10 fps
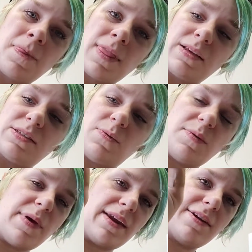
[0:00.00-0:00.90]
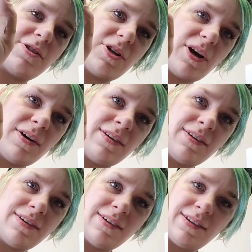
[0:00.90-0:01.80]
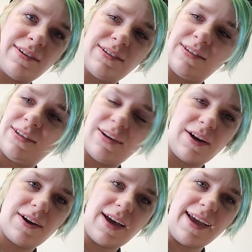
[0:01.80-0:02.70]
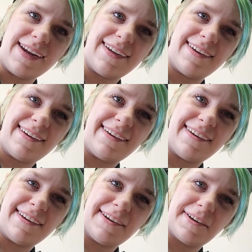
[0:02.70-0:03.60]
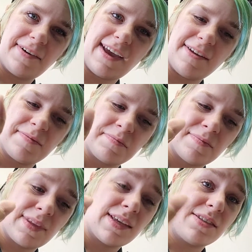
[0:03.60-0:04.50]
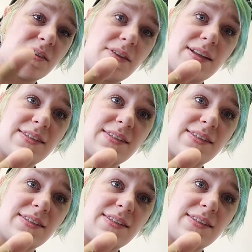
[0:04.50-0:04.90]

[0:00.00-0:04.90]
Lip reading: So we bandaged our cut. Great. So that's